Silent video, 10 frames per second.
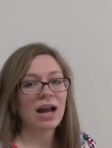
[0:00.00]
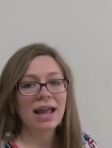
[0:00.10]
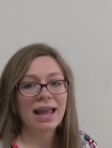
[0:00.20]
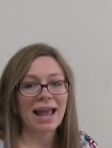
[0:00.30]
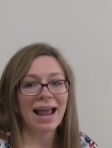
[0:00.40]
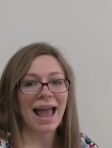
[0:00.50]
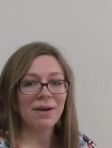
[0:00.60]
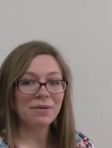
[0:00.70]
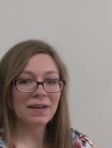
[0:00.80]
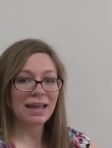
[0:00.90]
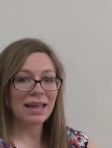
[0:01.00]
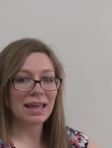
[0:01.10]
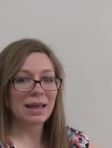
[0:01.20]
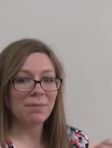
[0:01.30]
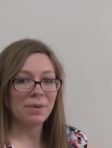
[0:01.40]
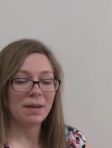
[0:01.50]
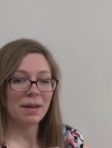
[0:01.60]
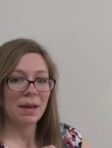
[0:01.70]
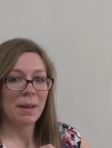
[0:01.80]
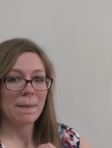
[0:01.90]
try again. I will keep
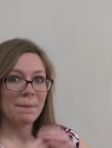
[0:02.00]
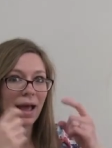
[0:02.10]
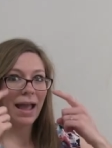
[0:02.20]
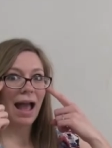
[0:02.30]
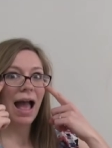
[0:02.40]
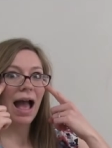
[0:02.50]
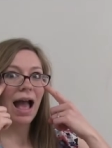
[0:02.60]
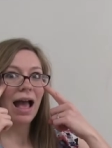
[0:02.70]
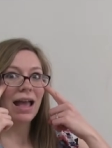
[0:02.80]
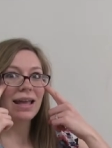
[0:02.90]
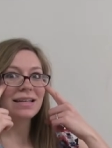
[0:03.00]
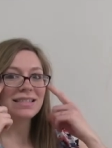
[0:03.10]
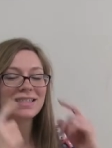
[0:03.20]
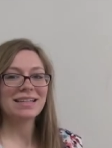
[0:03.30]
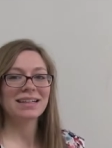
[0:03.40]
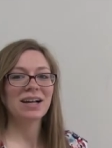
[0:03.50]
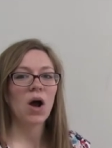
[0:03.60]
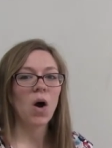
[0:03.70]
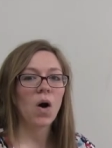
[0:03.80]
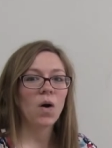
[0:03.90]
my eyes
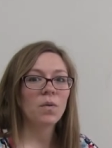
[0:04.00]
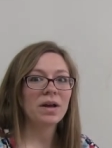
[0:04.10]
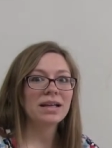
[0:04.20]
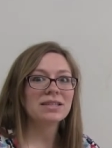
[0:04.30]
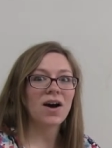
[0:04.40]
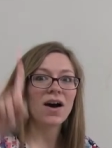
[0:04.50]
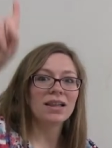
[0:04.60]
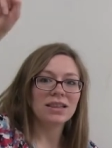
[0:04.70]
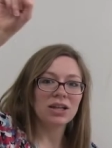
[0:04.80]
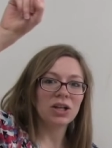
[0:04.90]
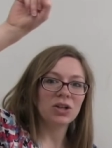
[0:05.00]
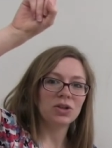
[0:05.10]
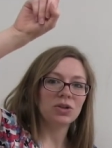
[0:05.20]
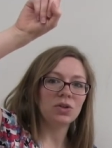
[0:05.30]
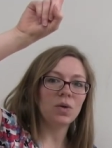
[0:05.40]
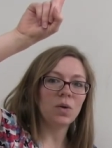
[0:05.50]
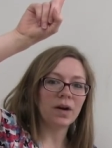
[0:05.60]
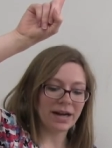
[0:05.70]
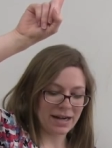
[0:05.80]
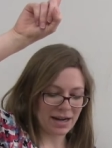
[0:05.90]
always on the
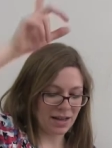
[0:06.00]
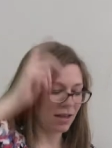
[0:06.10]
Lord.